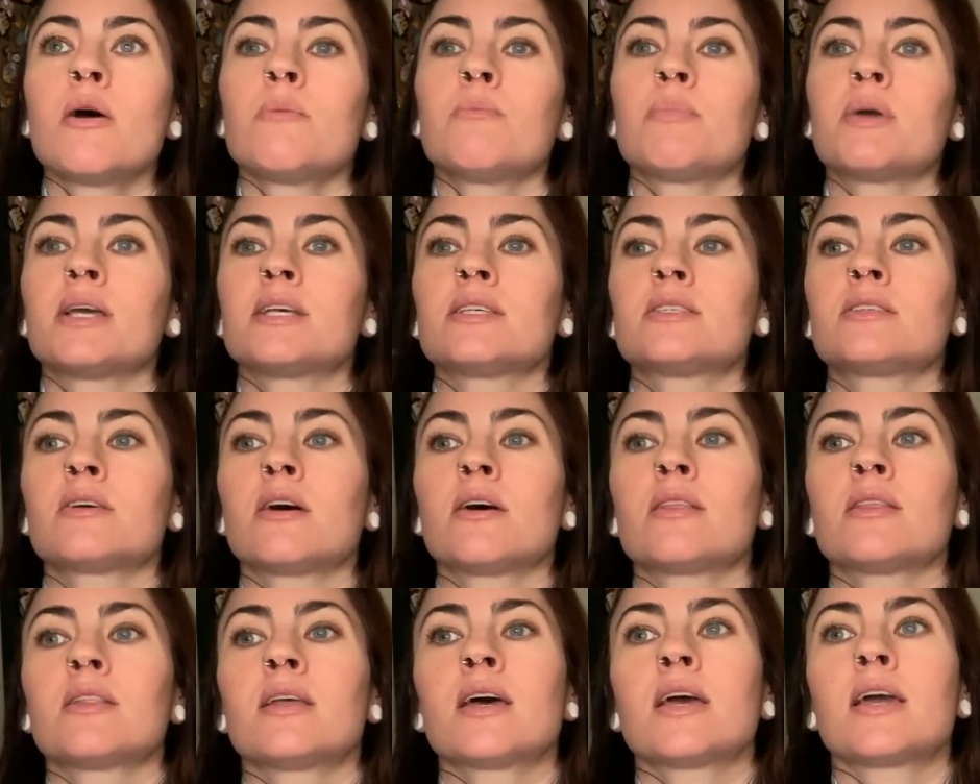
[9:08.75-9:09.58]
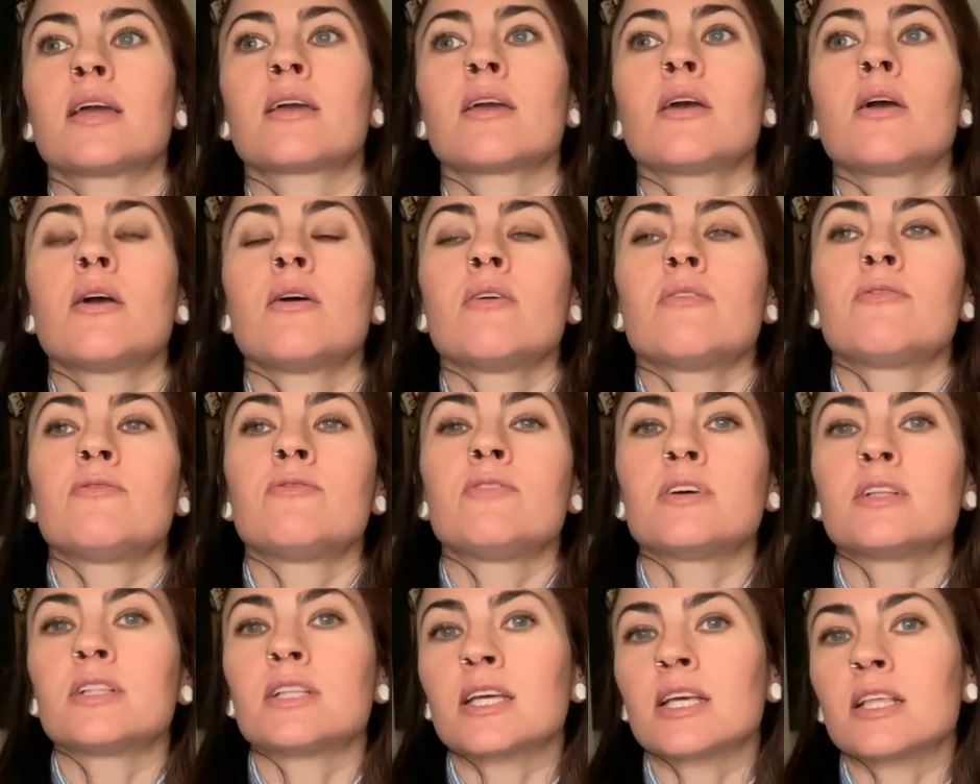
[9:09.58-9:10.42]
based on like
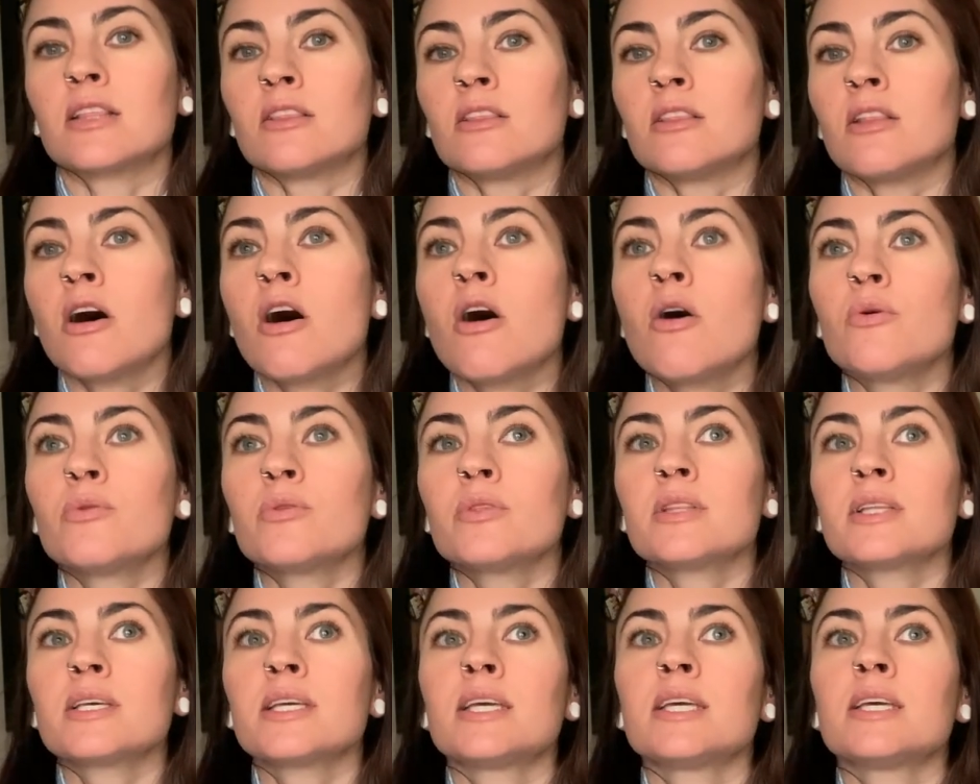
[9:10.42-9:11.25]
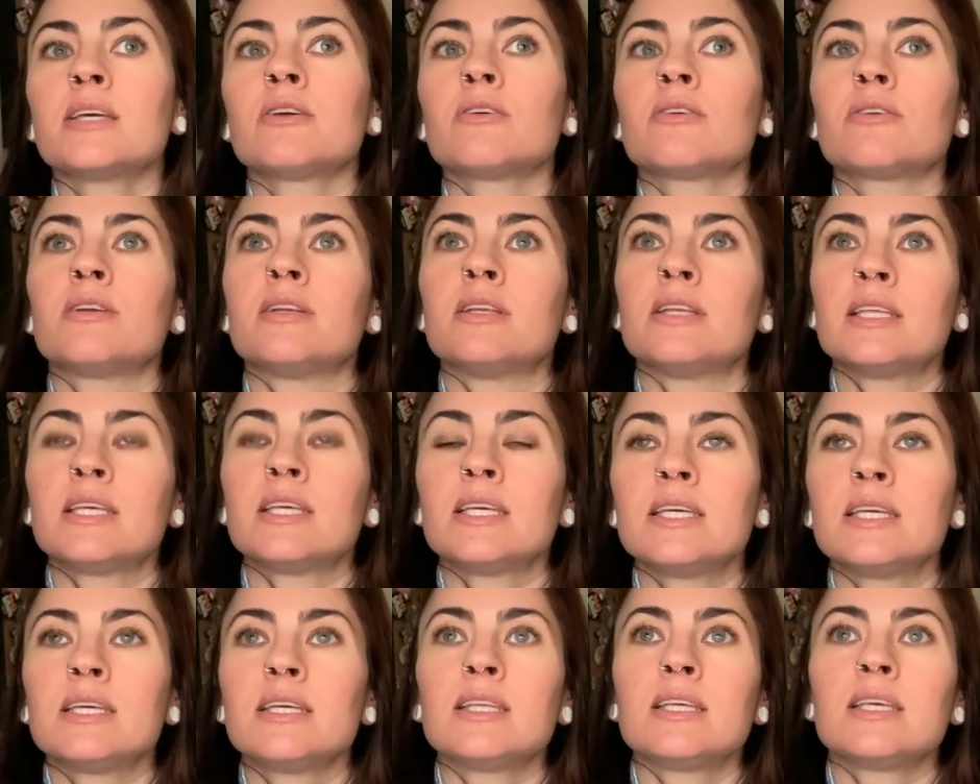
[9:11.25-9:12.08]
feeling lonely or
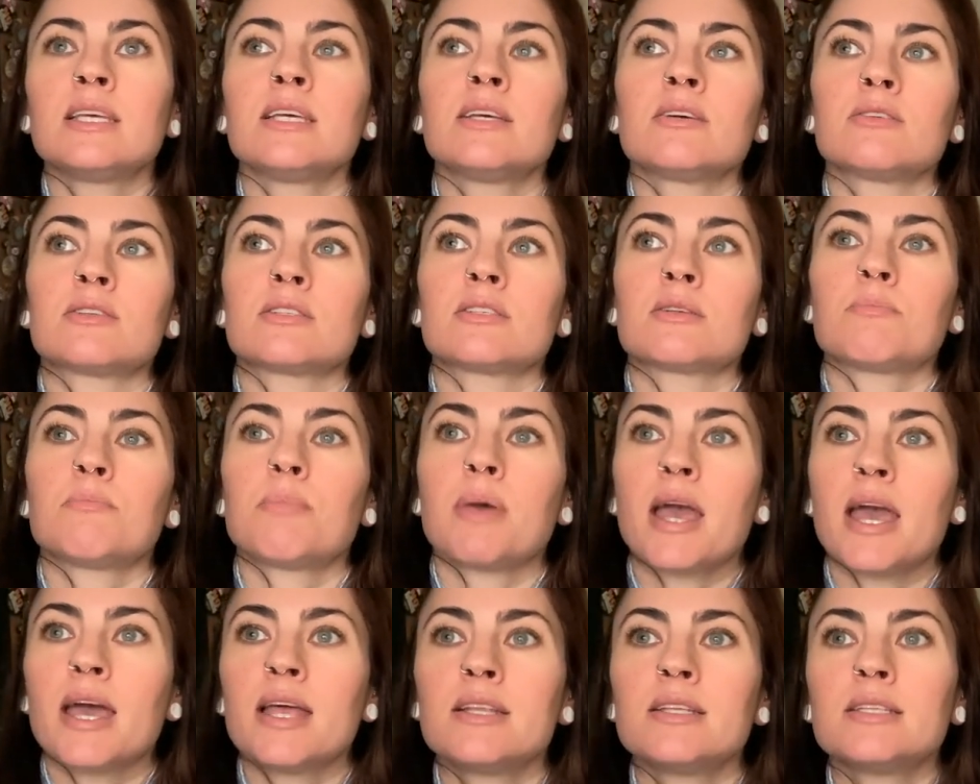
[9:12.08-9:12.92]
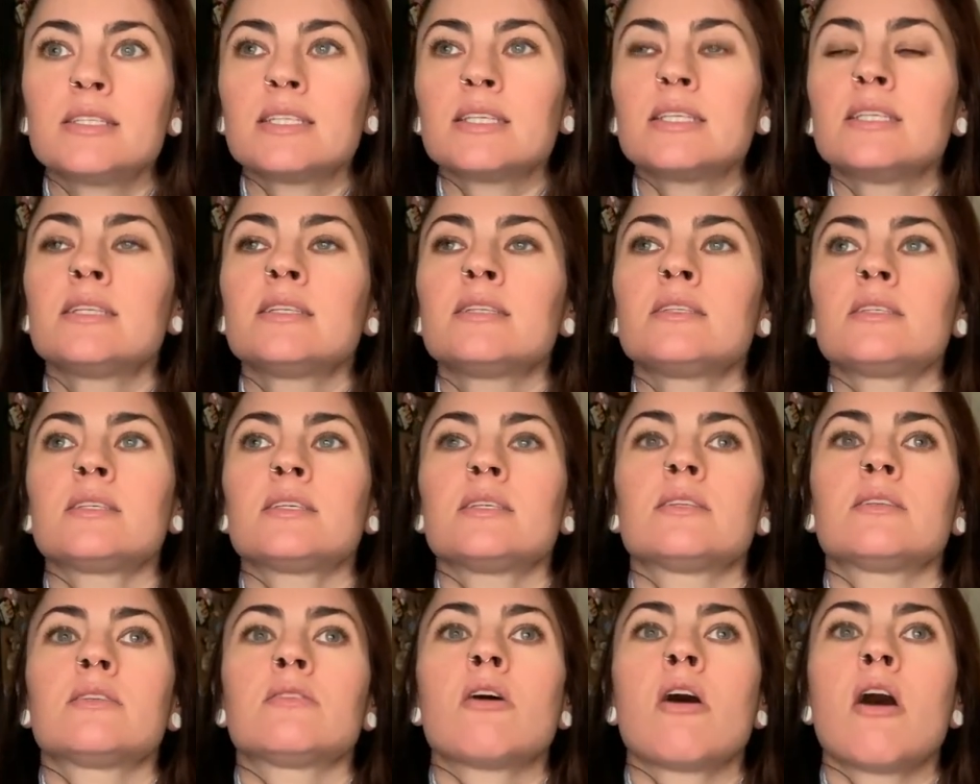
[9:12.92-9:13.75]
needy or dependent,
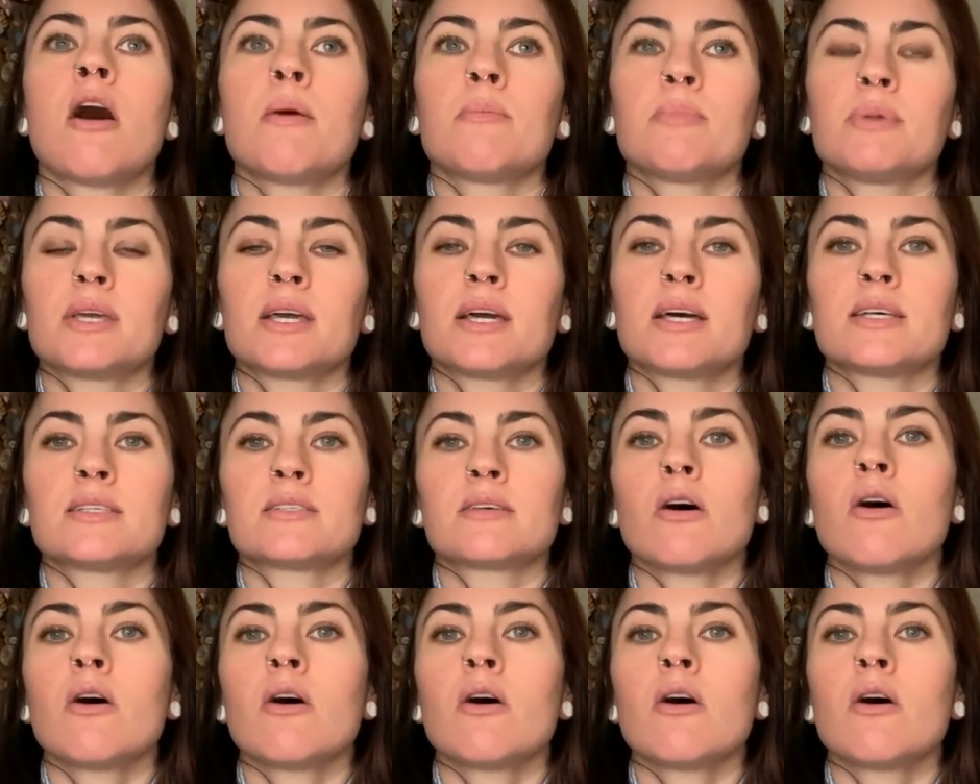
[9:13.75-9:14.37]
and not because,